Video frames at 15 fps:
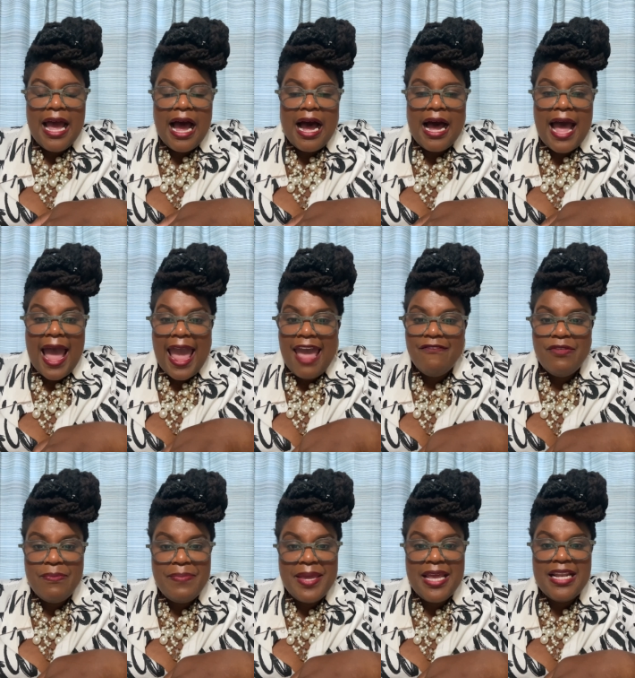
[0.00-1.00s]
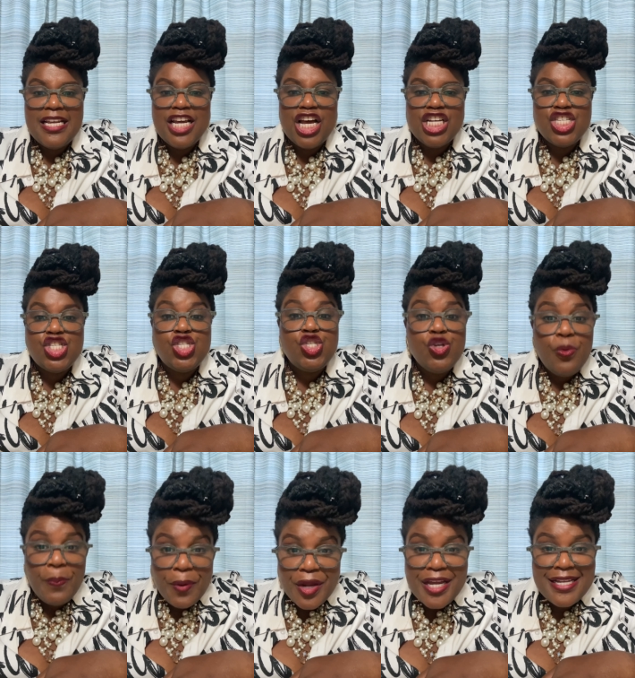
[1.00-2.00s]
uh, I haven't been
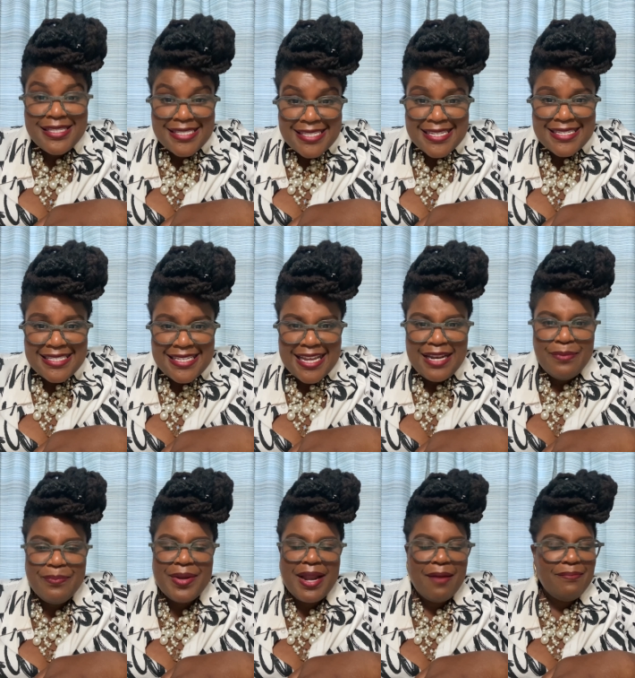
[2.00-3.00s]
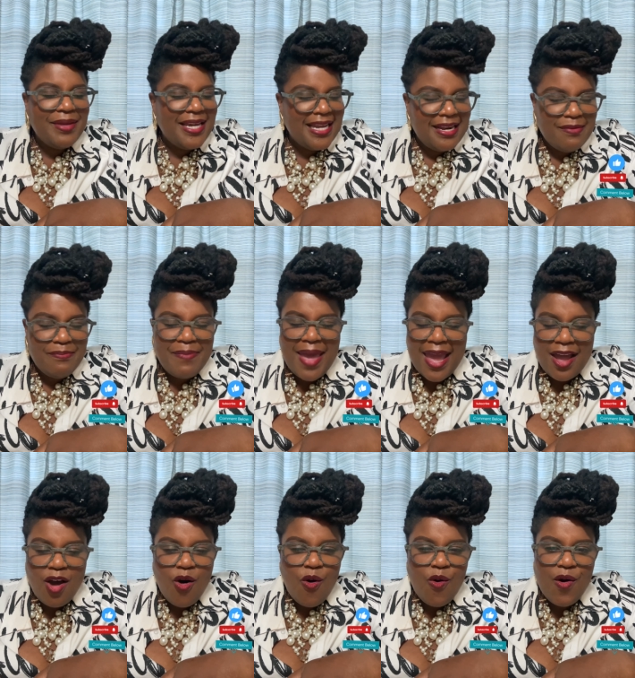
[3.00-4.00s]
super consistent, but I'm getting back
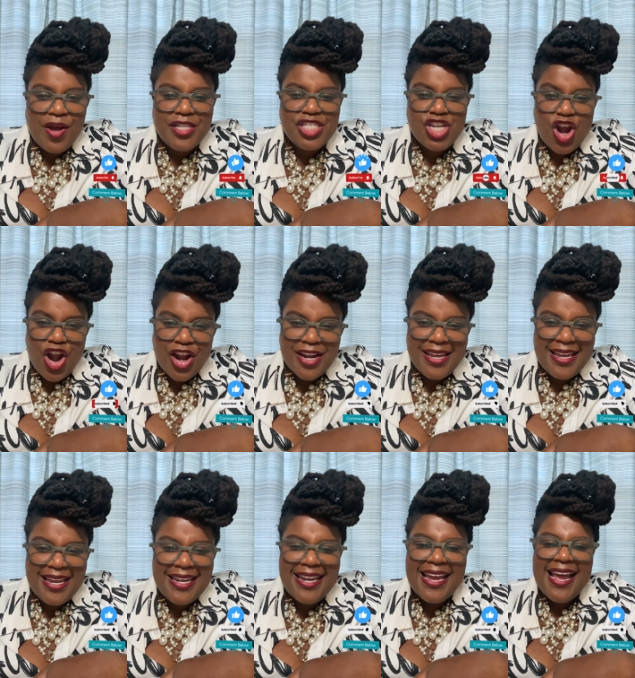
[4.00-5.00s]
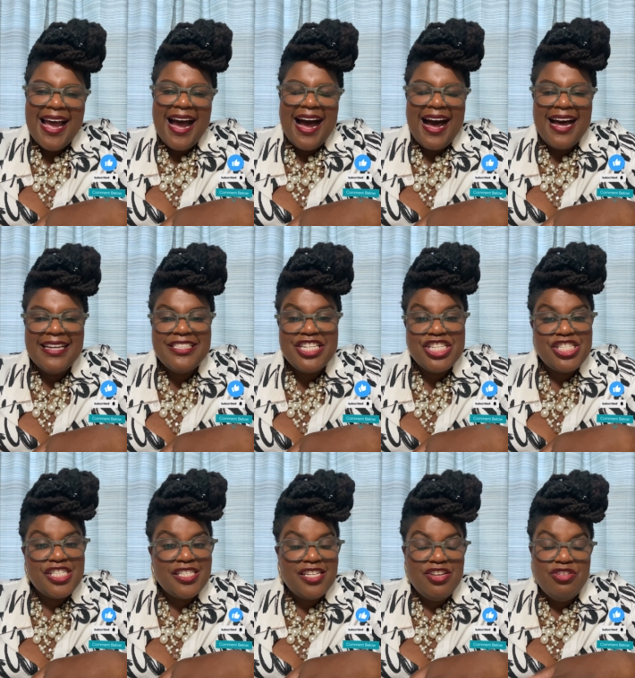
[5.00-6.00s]
on target. Uh,
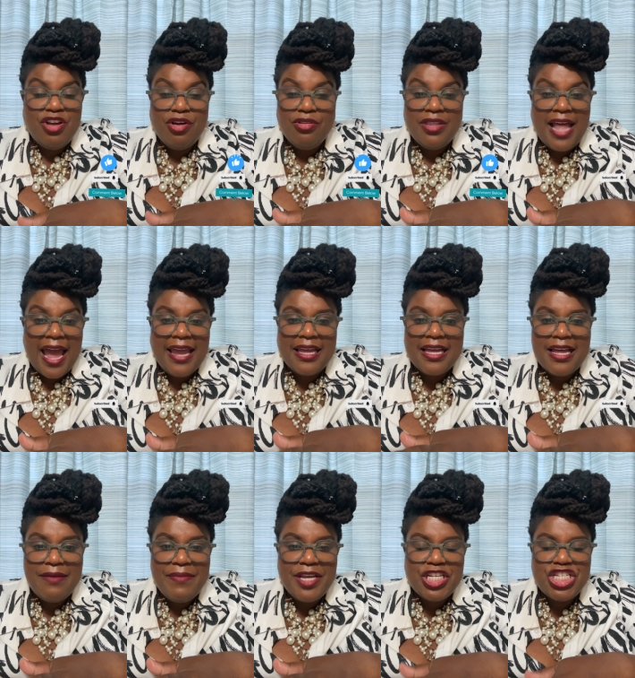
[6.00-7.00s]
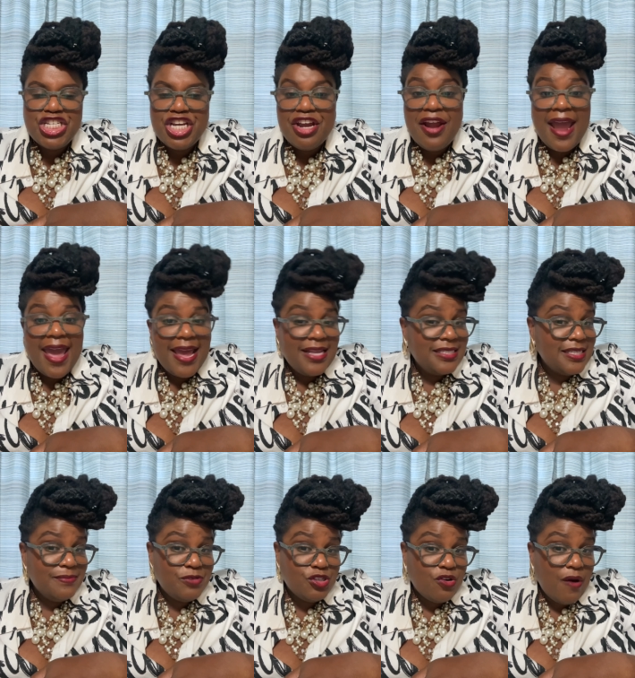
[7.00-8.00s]
just, you know, like, comment, share, and
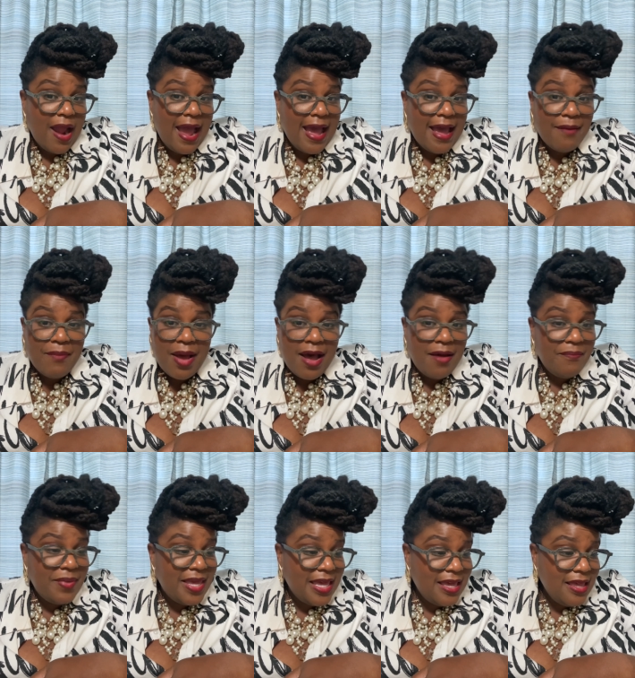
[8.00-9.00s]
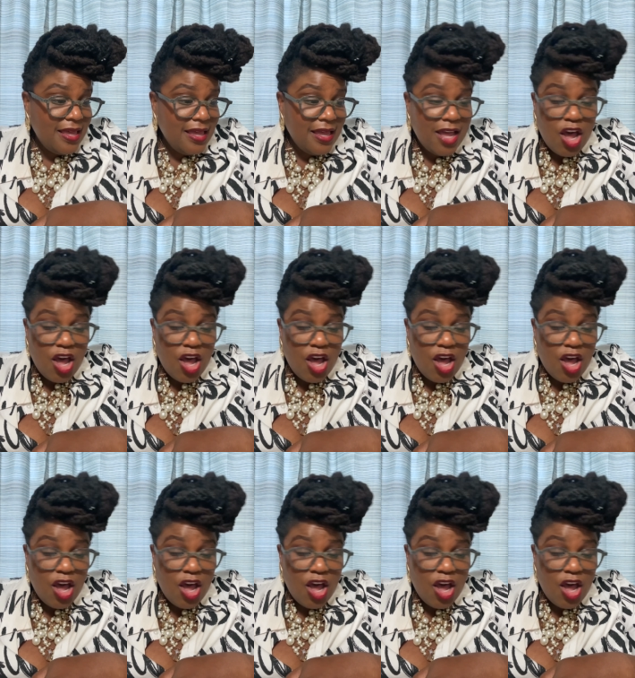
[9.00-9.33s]
subscribe. I'm here.